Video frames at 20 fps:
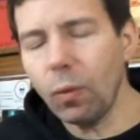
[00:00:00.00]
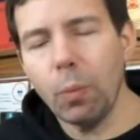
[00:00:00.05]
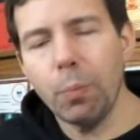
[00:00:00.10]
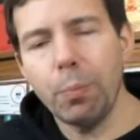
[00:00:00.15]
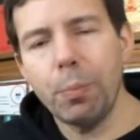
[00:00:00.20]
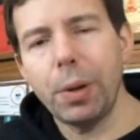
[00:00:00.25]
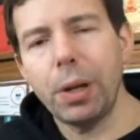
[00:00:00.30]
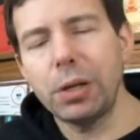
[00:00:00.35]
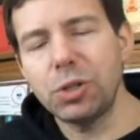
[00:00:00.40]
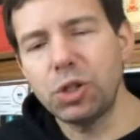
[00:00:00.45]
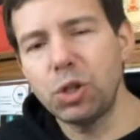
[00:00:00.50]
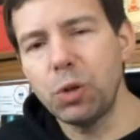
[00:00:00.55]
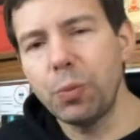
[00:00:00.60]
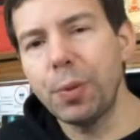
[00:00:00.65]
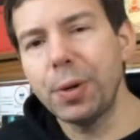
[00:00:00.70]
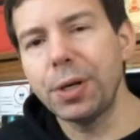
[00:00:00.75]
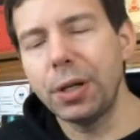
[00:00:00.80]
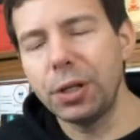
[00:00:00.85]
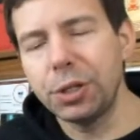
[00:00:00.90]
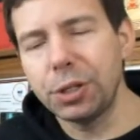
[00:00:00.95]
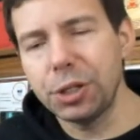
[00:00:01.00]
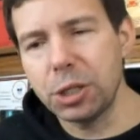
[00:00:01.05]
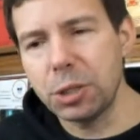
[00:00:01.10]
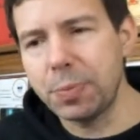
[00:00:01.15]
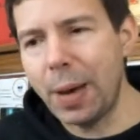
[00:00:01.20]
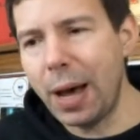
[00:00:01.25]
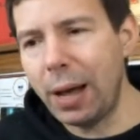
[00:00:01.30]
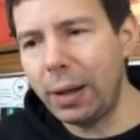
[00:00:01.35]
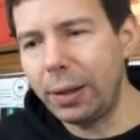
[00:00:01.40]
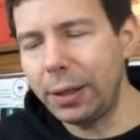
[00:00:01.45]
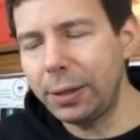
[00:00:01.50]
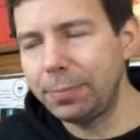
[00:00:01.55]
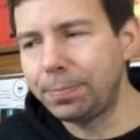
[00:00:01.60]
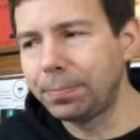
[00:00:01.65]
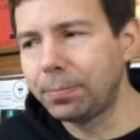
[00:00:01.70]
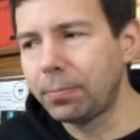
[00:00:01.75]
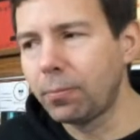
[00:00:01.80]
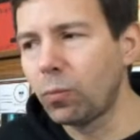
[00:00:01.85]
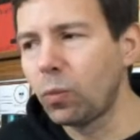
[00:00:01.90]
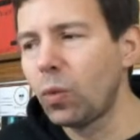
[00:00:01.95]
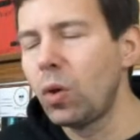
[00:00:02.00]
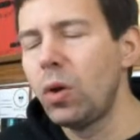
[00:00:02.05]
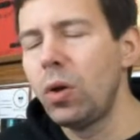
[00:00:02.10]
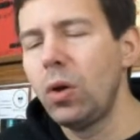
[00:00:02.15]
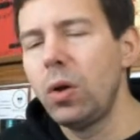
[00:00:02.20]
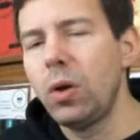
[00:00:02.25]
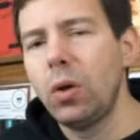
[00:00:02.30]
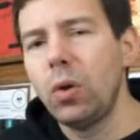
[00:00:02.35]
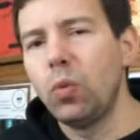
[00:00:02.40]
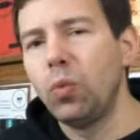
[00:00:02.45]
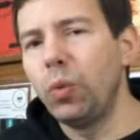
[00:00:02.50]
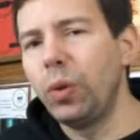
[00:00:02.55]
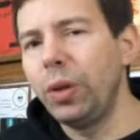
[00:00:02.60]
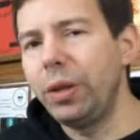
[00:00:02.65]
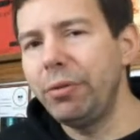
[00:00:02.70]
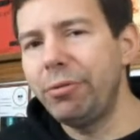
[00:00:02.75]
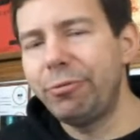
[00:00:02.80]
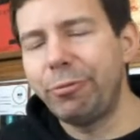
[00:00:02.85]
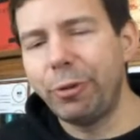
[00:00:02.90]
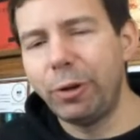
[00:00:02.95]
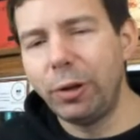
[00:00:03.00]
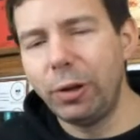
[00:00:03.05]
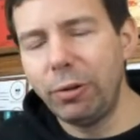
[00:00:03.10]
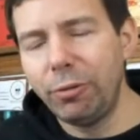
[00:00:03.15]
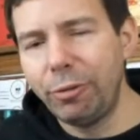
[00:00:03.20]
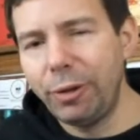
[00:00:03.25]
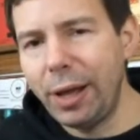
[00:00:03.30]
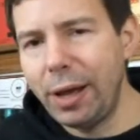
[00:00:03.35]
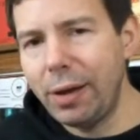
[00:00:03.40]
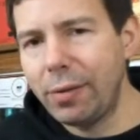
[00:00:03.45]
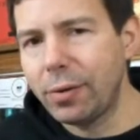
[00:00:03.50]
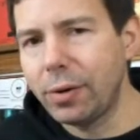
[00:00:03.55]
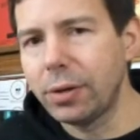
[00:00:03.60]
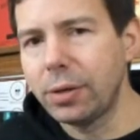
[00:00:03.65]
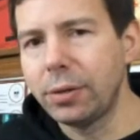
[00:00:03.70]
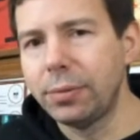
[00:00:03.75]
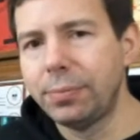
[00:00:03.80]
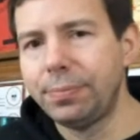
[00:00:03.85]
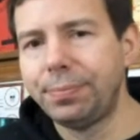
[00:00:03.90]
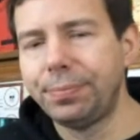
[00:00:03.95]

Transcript: But super delicious palate, really full flavored.